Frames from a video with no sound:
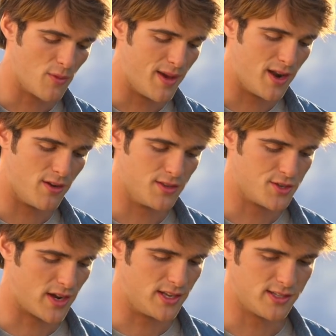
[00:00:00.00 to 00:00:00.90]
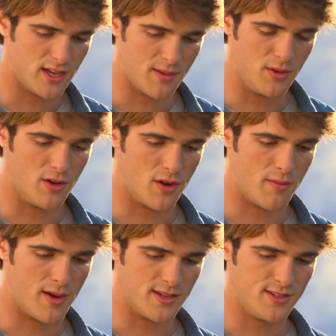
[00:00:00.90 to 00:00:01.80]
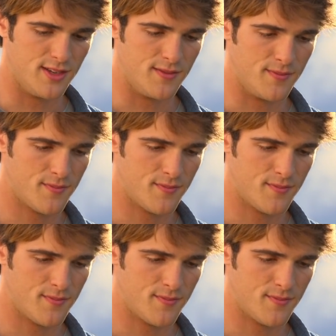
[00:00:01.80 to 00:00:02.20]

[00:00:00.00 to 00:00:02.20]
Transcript: know better than trying to stop you going to Boston.